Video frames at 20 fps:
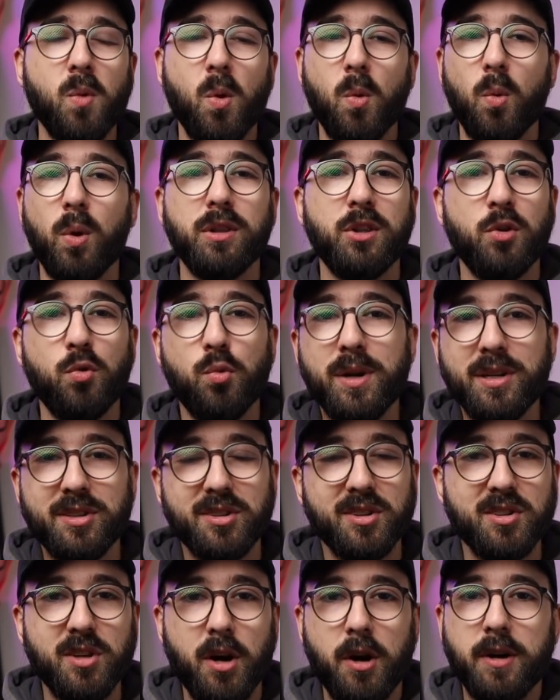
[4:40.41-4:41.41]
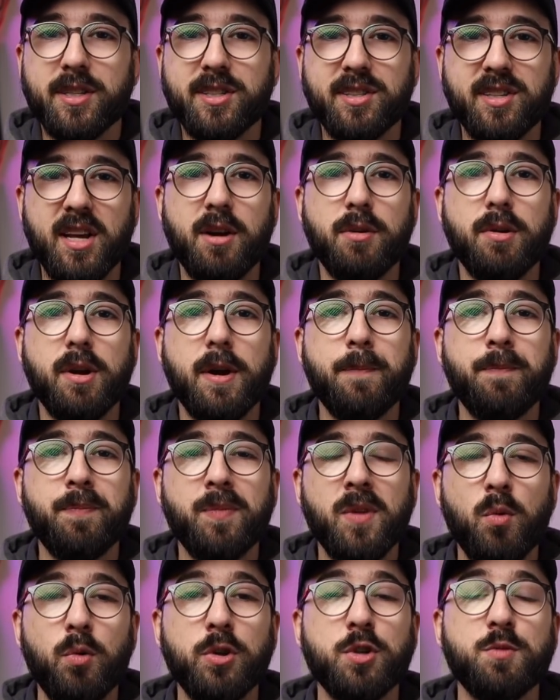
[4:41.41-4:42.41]
what the risks are, etc.,
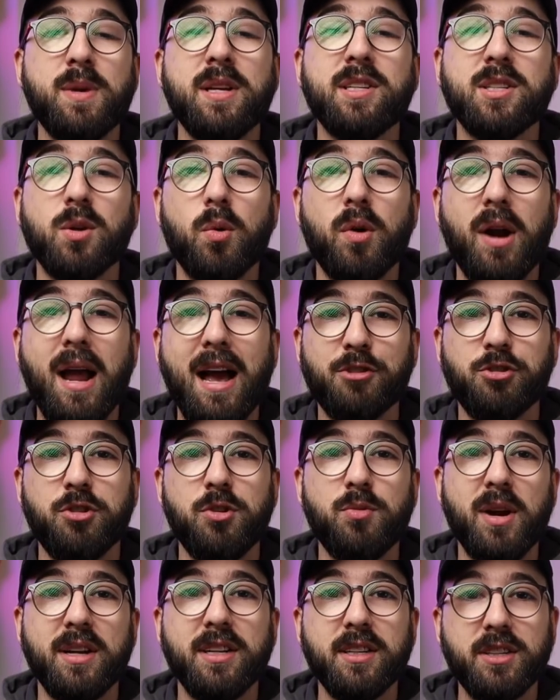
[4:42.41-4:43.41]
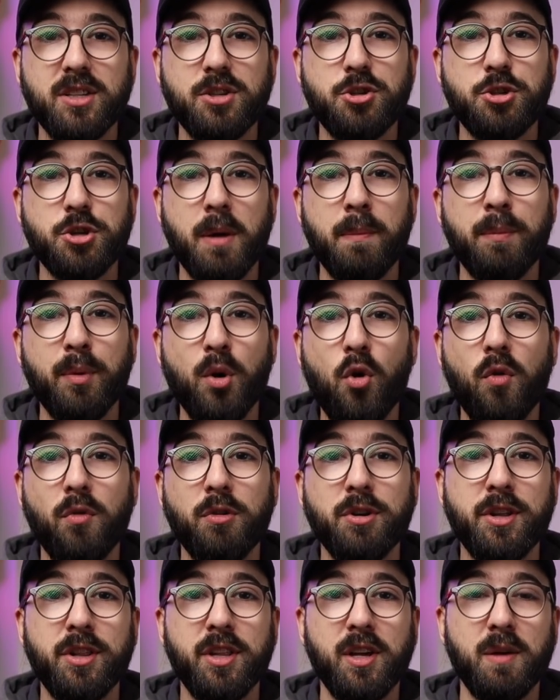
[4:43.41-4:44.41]
which means that we're actually ready to jump
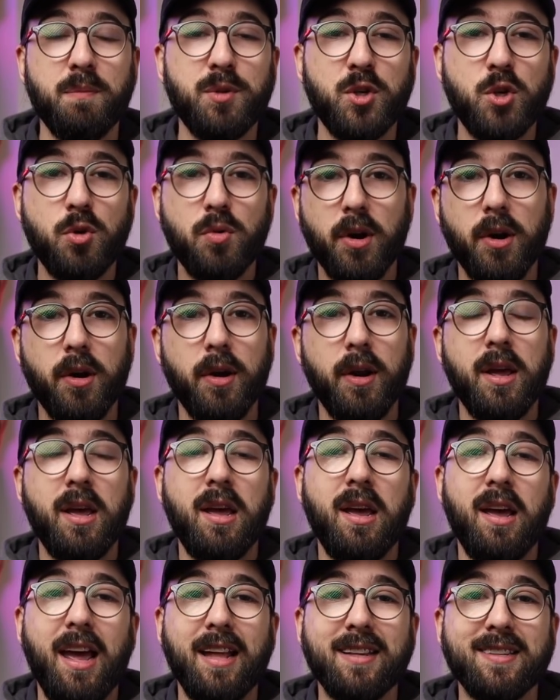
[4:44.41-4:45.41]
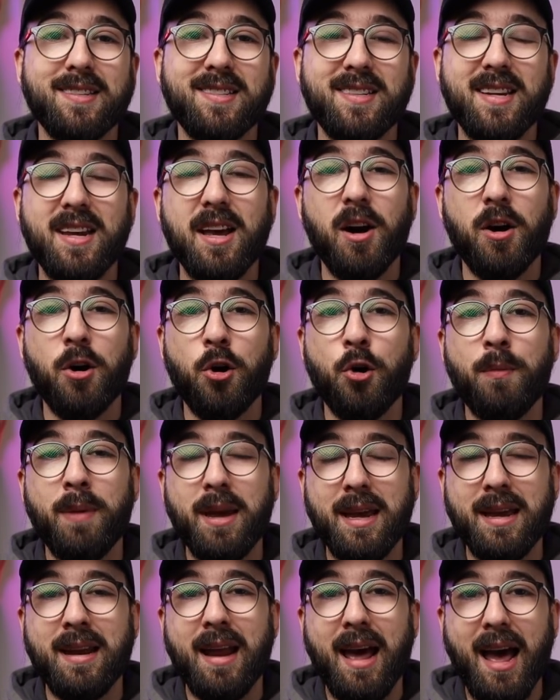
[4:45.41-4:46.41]
over to the computer and see Omm
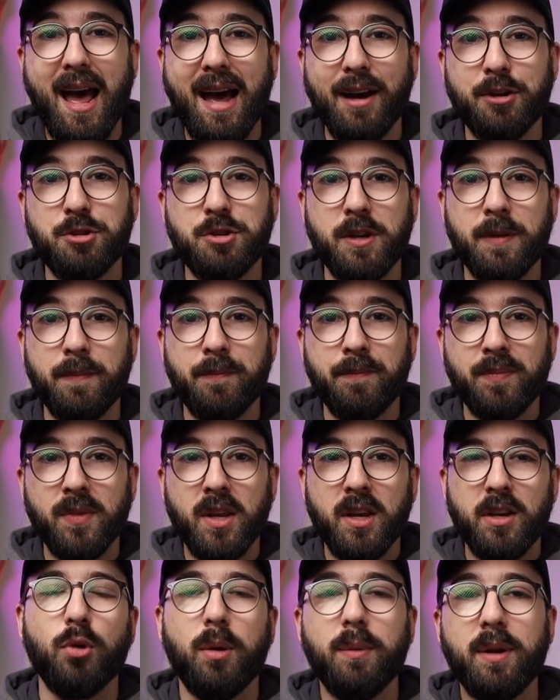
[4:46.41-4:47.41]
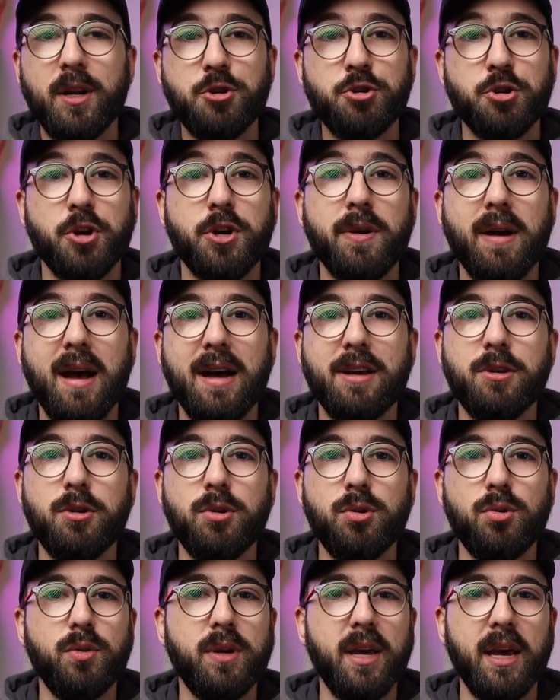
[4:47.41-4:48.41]
in action. So I'm going to show you how
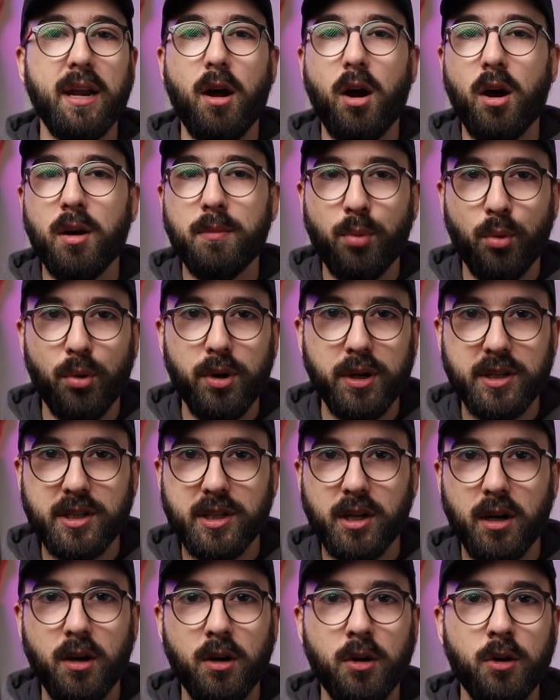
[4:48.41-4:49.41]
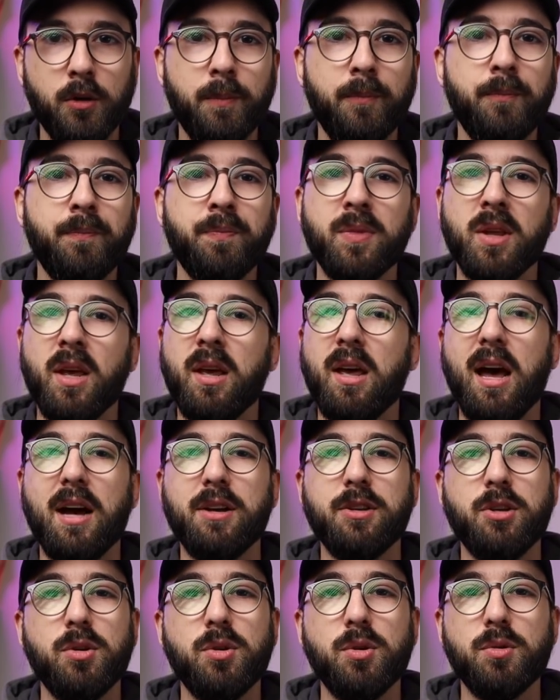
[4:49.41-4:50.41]
you get onboarded to Omm, how
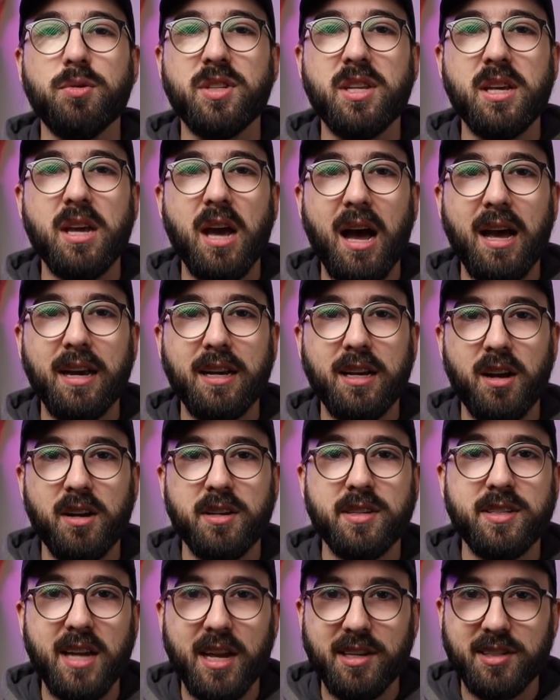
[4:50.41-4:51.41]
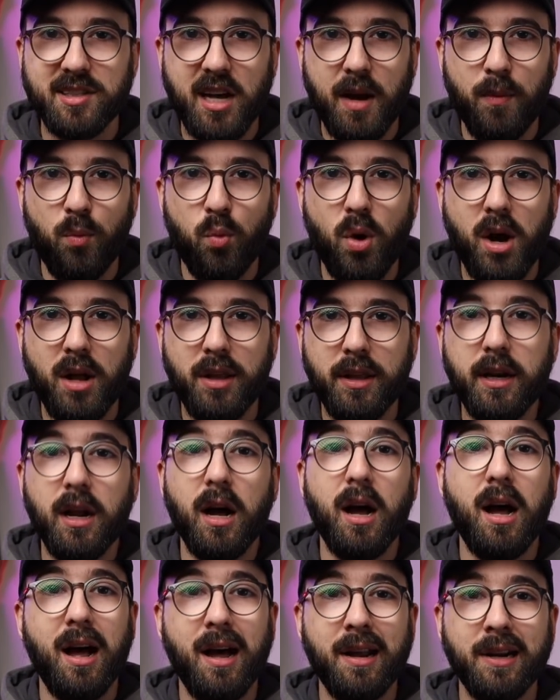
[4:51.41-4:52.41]
you use the ICON desktop wallet,
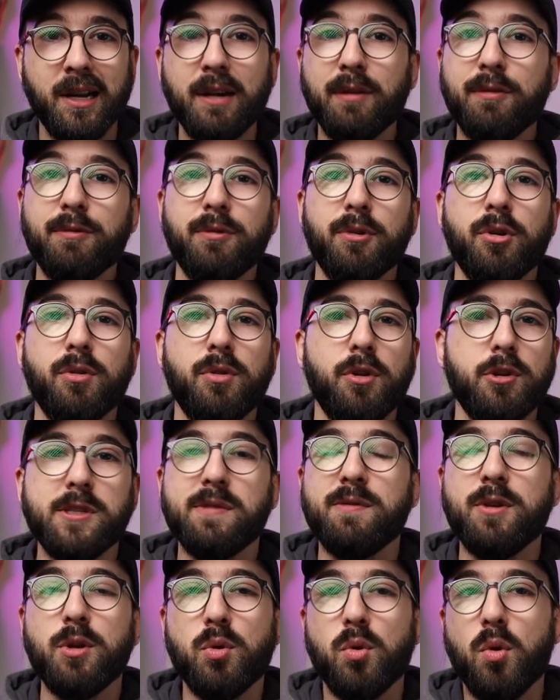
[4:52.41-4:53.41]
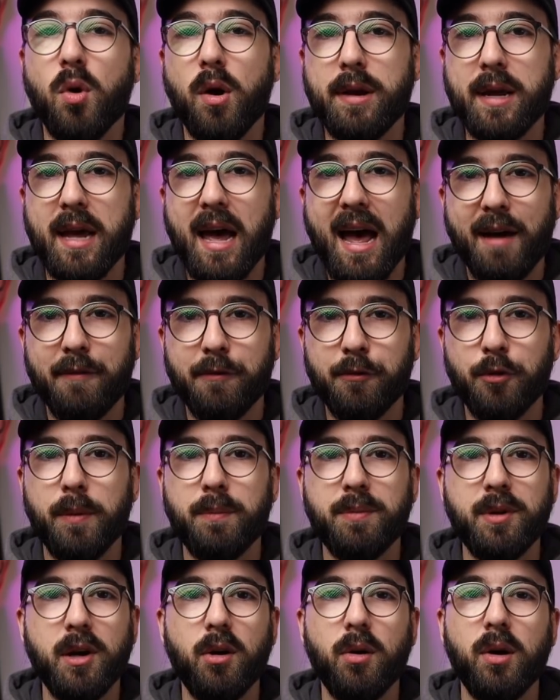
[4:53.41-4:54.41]
HANA, for those of you who already have
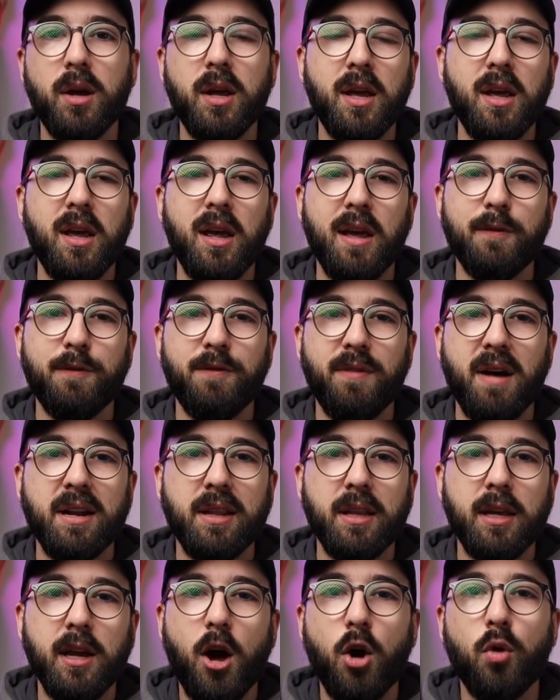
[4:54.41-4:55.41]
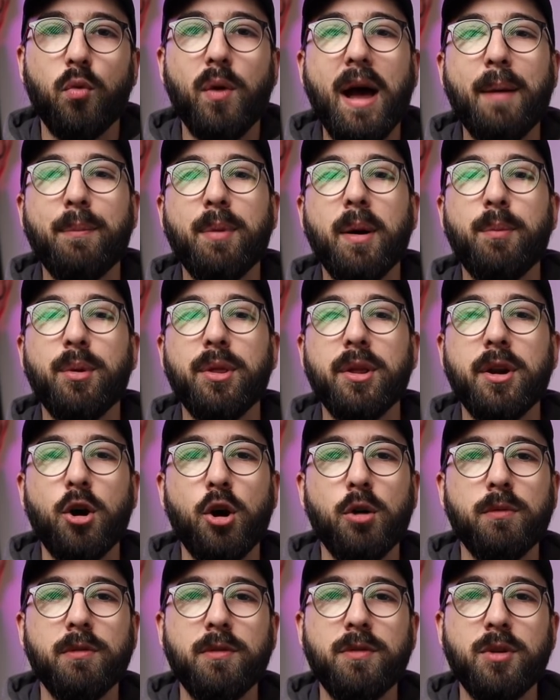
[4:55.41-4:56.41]
crypto. And finally, I'll wrap up with an
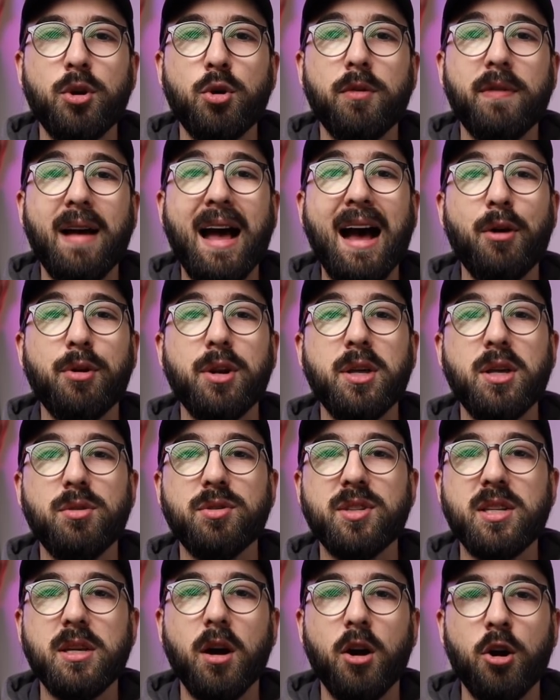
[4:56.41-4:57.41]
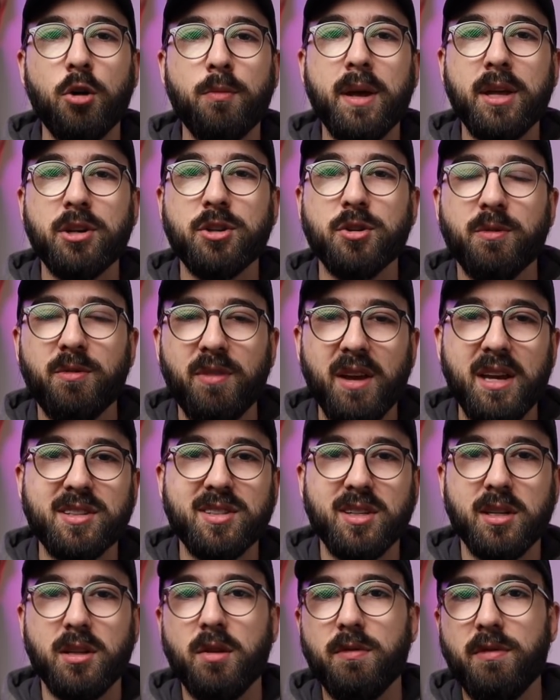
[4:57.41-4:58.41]
overview of how to use the Omm
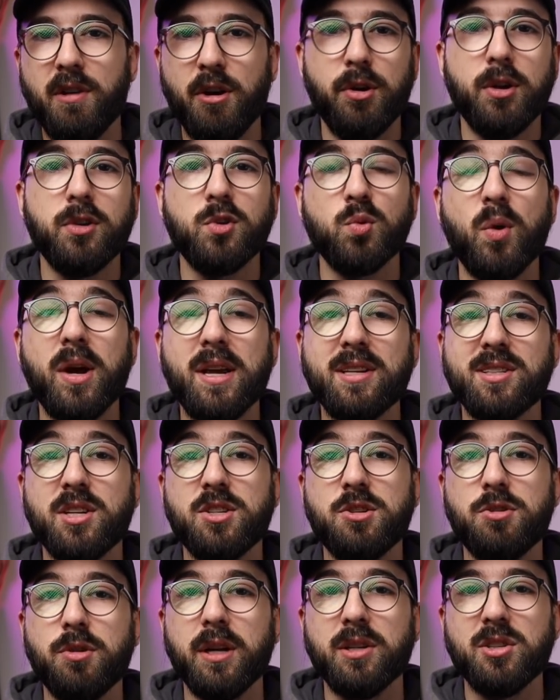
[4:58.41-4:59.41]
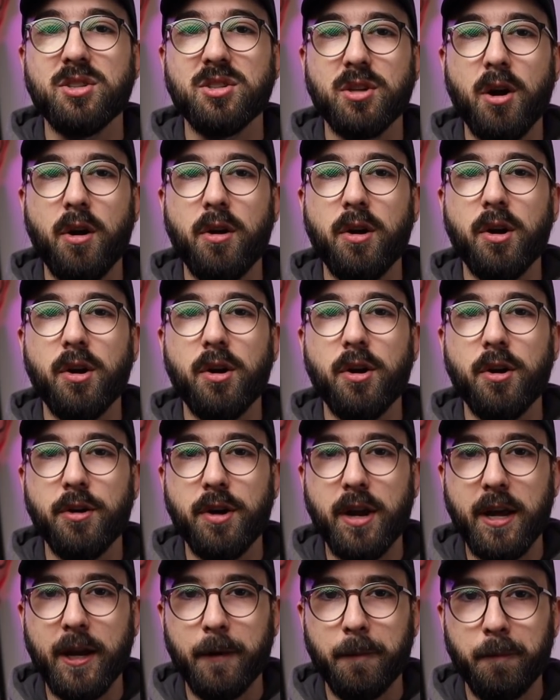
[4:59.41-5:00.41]
interface and the various ways that you can start
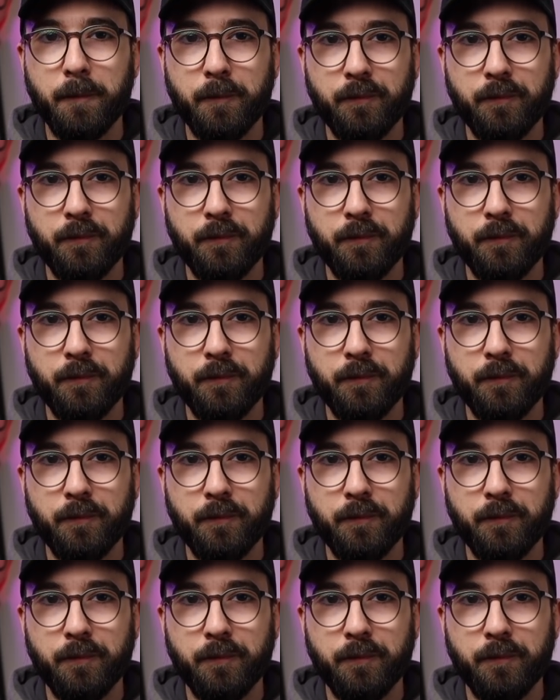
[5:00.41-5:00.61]
earning.